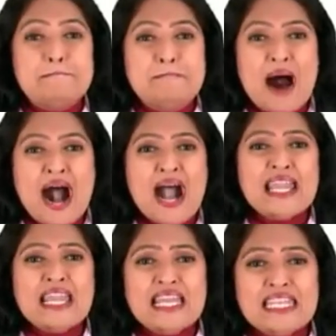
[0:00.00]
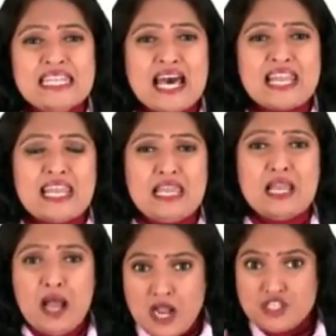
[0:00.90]
Binary,
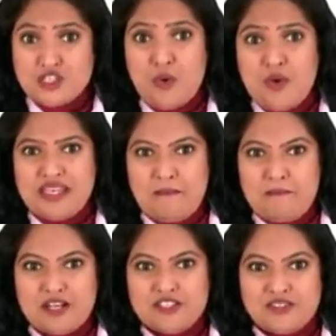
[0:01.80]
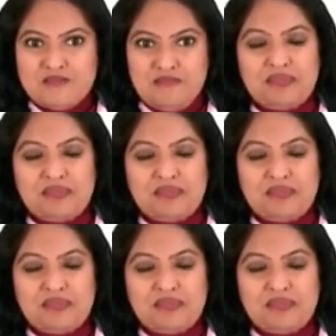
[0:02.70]
two in numbers.